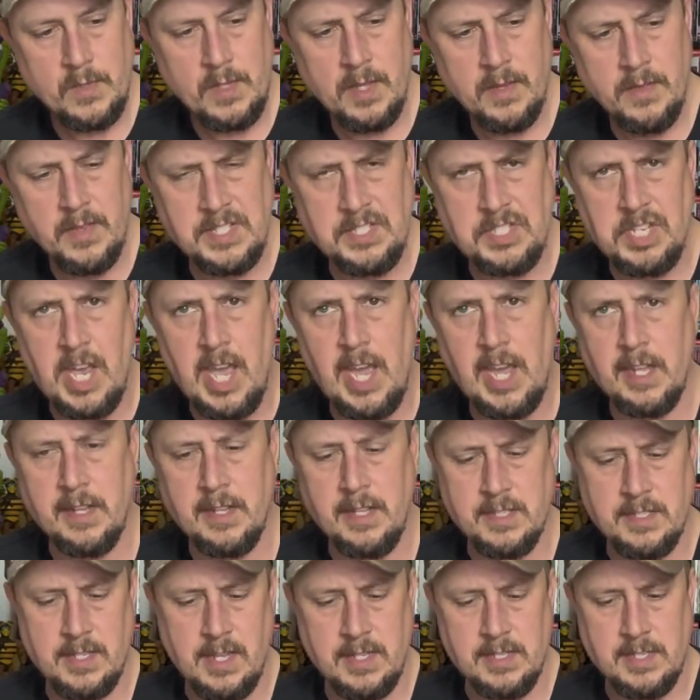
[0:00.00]
The jacket
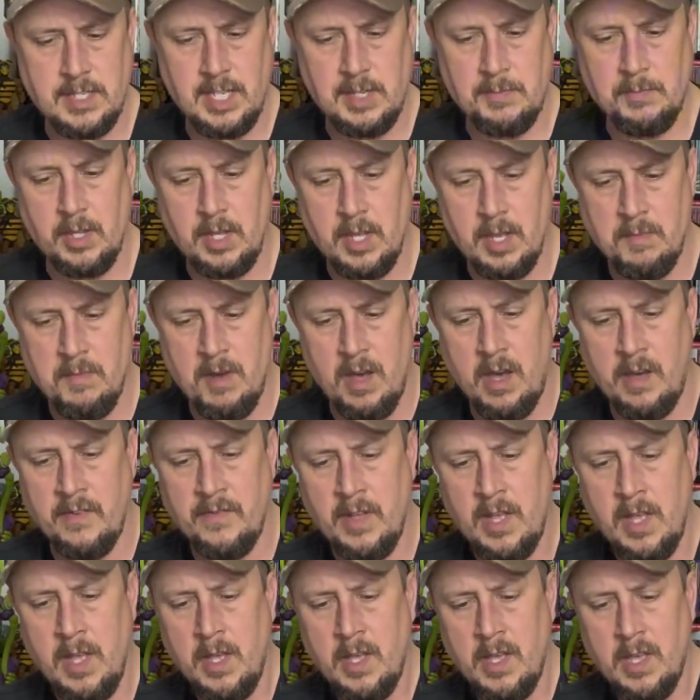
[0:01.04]
does not seem to come off,
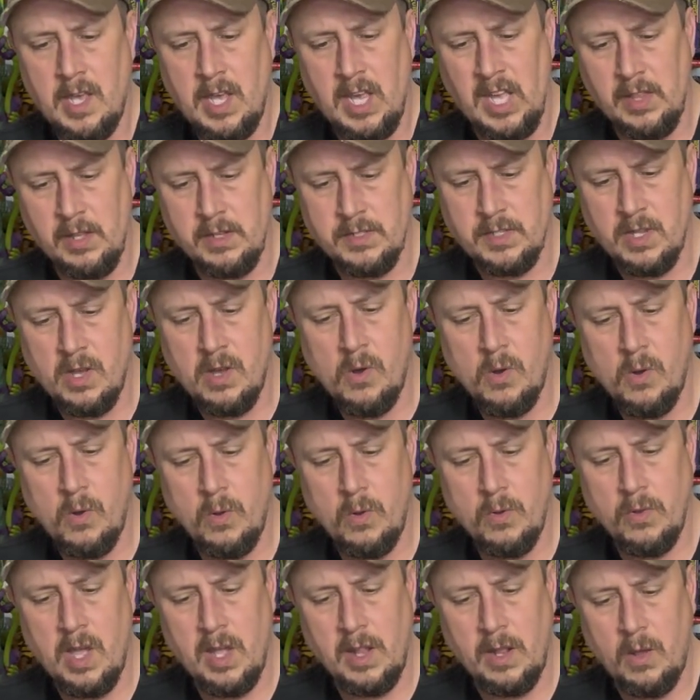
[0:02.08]
and there's not
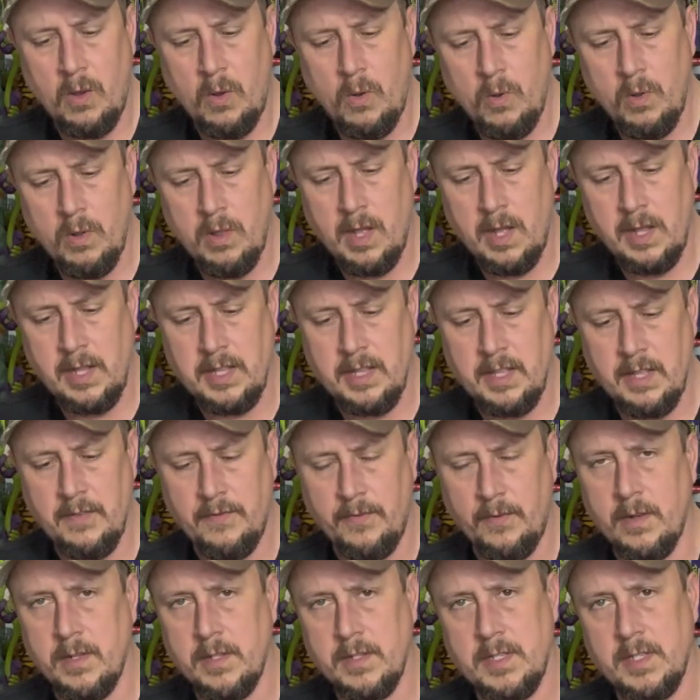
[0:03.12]
a whole lot of
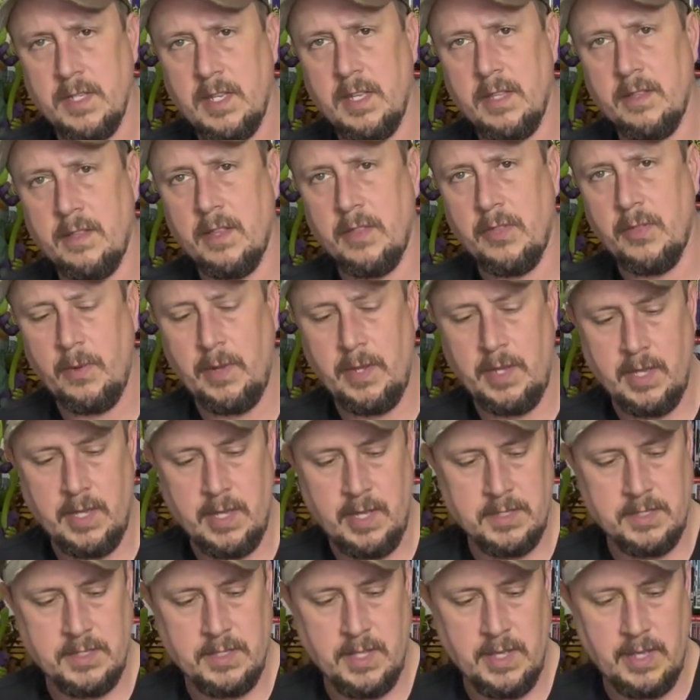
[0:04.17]
difference in the 3
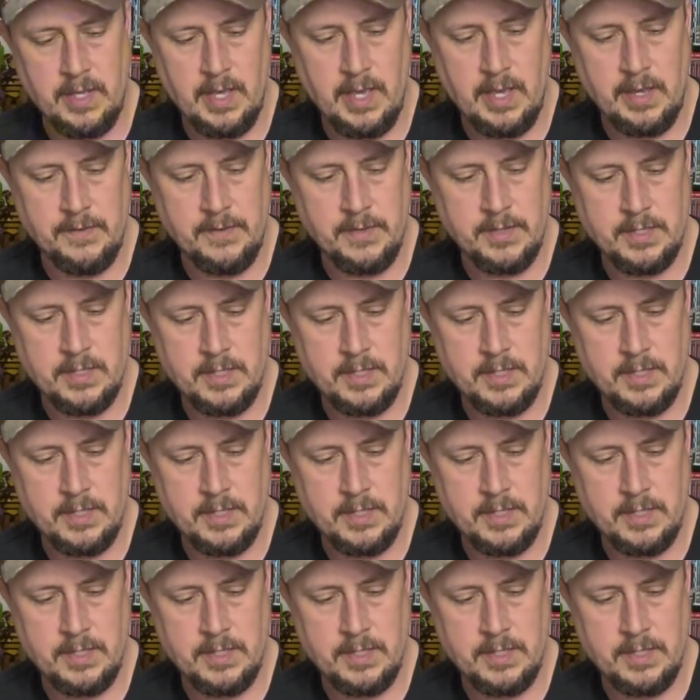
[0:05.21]
heads they gave us.